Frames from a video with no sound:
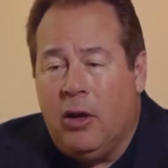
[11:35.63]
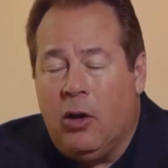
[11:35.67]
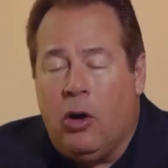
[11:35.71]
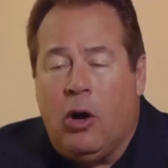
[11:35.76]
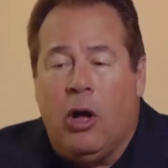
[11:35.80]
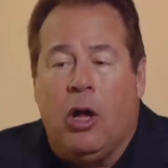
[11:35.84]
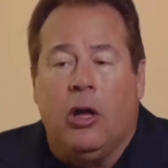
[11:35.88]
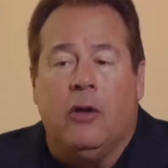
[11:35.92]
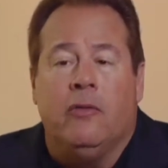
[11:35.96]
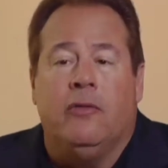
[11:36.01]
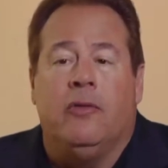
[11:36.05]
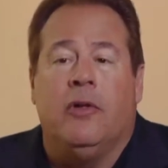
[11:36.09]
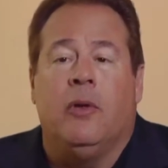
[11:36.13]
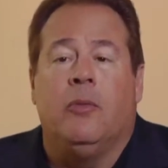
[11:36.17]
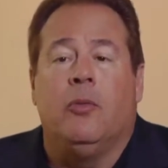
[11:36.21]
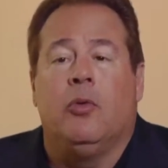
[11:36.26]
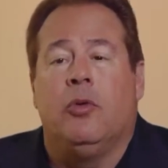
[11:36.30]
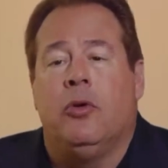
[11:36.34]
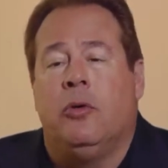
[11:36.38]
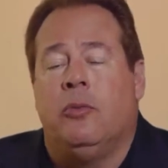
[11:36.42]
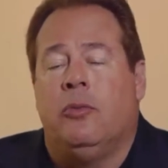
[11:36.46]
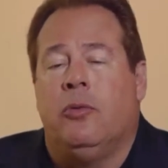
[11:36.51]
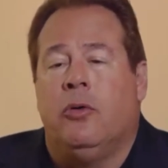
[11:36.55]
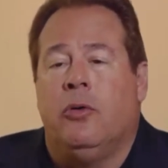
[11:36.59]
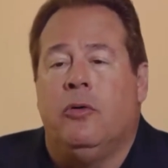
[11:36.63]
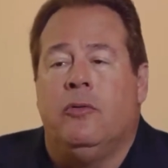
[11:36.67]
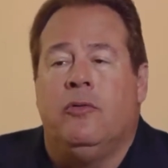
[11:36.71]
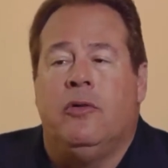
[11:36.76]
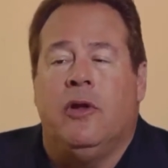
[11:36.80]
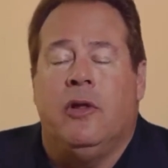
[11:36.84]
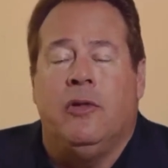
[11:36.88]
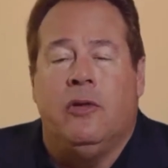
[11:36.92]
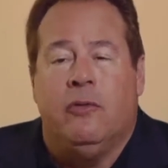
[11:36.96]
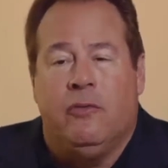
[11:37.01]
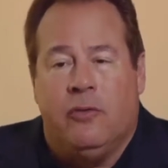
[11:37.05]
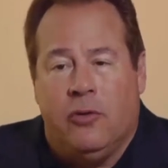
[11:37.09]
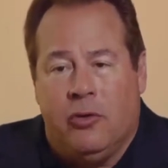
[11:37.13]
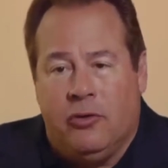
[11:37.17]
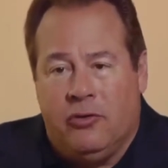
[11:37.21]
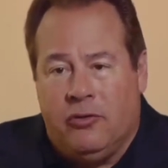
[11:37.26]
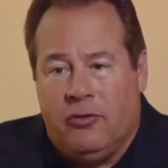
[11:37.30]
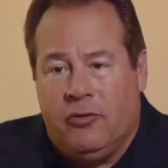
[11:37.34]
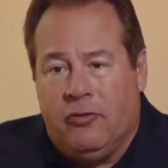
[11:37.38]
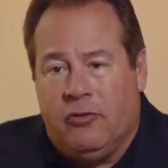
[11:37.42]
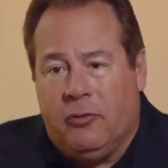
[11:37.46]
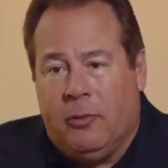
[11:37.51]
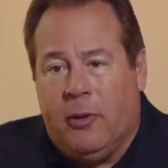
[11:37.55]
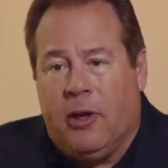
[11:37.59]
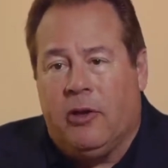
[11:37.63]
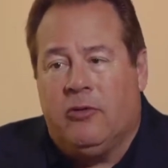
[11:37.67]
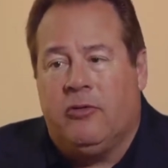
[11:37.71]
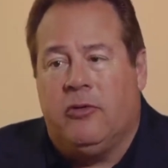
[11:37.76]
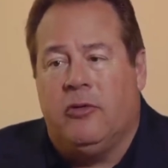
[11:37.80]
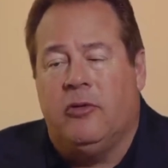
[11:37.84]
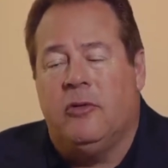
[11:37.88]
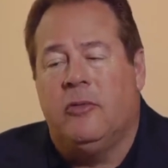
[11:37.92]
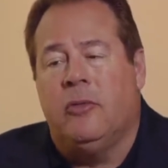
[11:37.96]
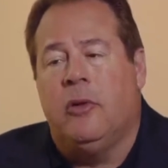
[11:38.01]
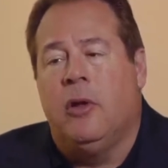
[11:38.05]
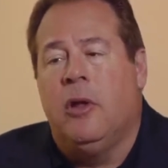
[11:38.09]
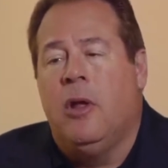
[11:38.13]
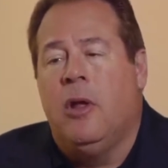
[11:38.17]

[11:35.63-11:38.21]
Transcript: All of them were approved on the first inspection.